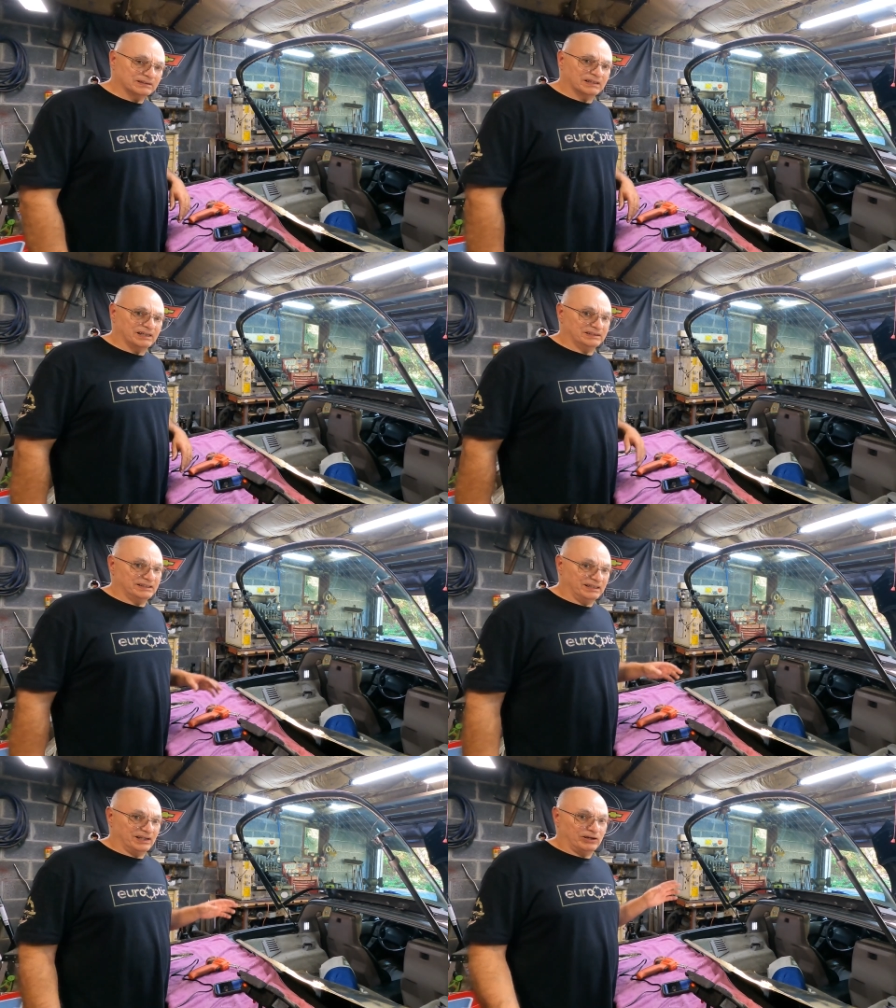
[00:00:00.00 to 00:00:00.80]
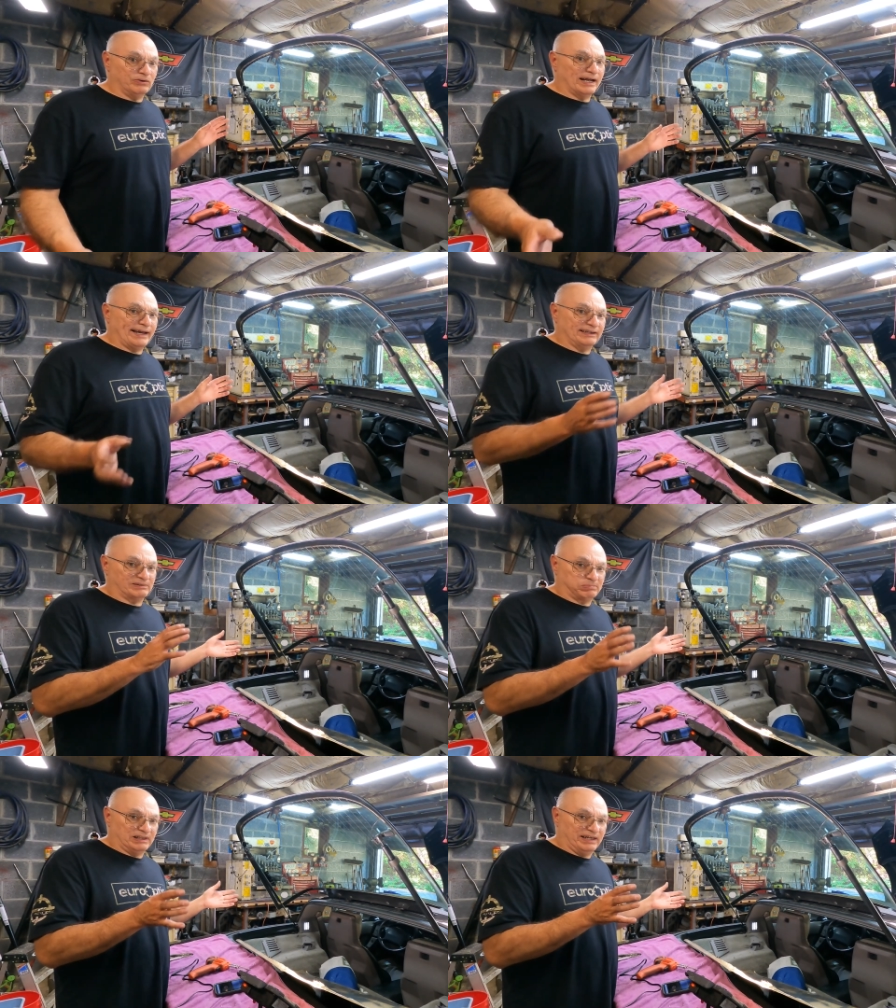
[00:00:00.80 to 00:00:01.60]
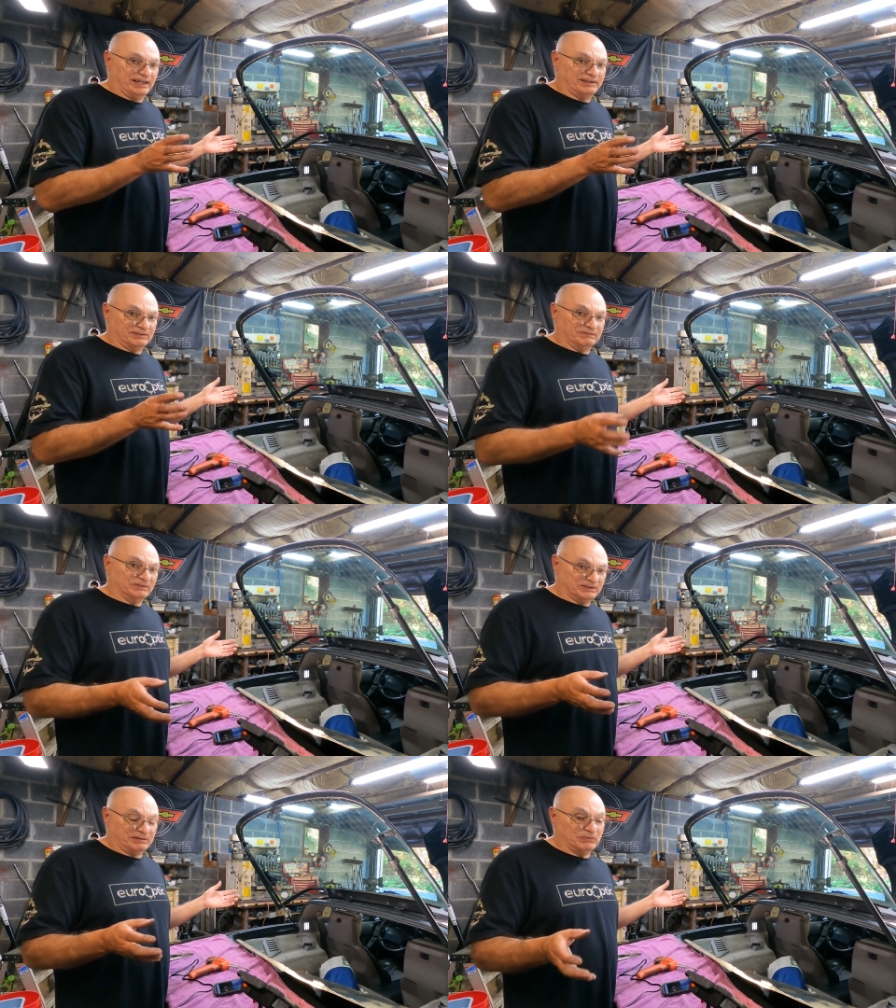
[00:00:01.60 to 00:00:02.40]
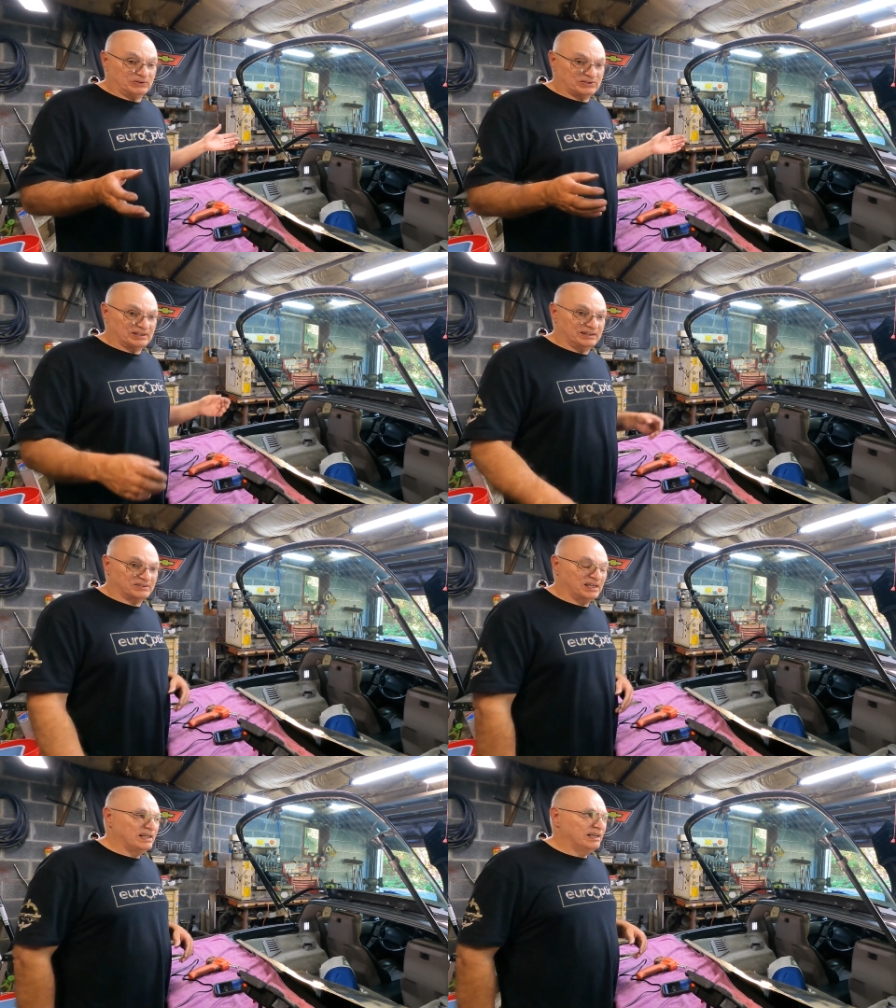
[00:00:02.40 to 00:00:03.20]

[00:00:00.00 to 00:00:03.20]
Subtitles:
it didn't go as planned, like most things.